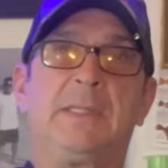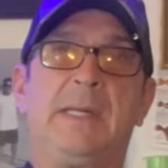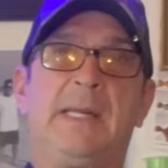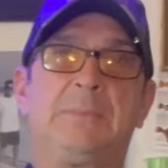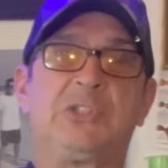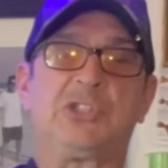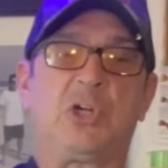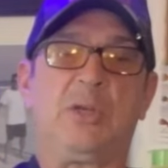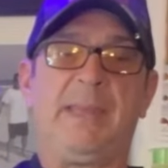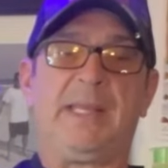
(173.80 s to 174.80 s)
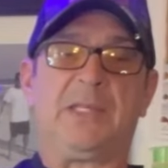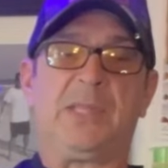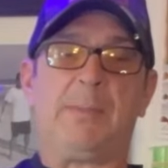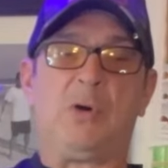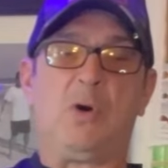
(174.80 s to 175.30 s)
And I'm just going to make a
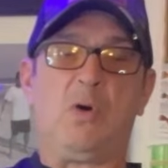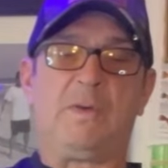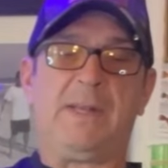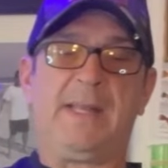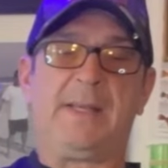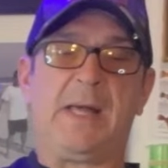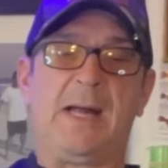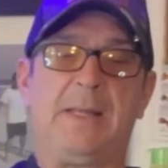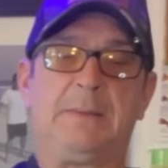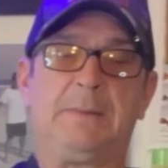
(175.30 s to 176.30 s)
double overhand knot.